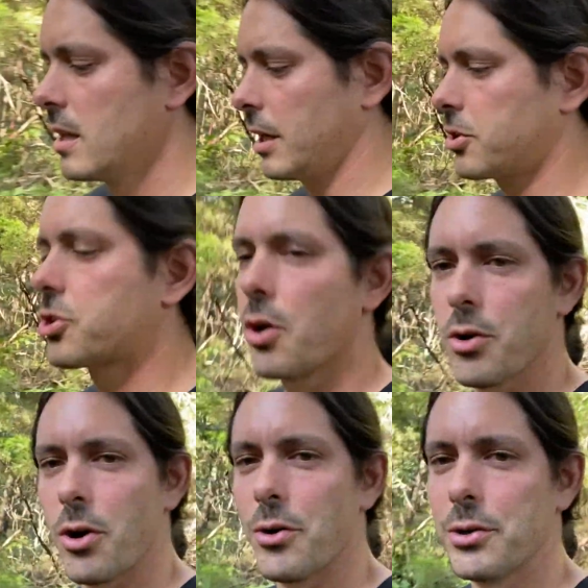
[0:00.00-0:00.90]
like
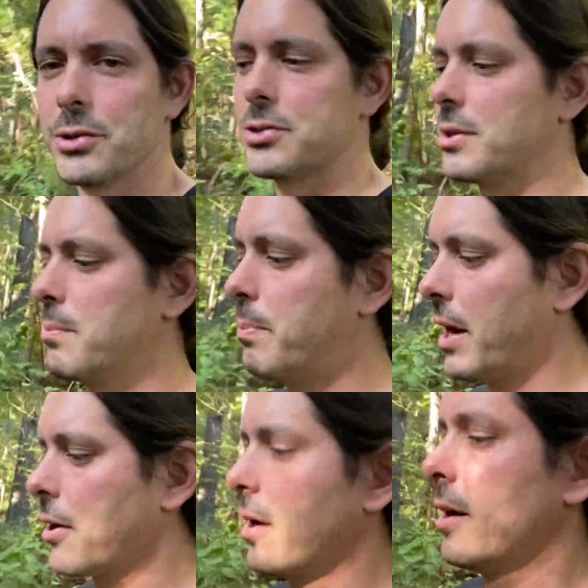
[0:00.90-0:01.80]
choke holds and
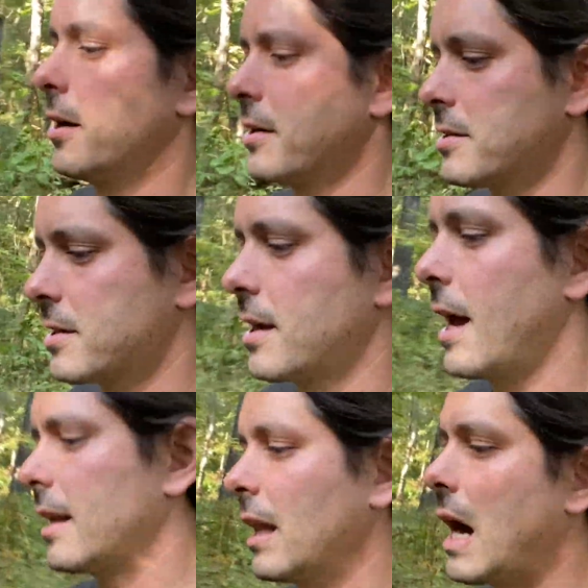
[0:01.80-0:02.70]
bear hugs and
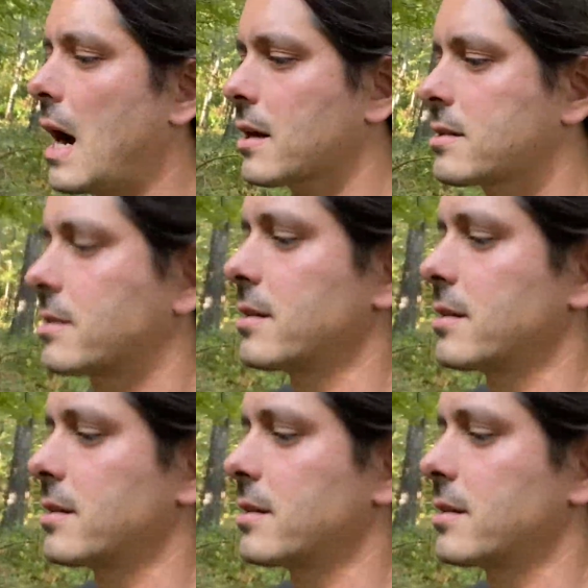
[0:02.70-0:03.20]
headlocks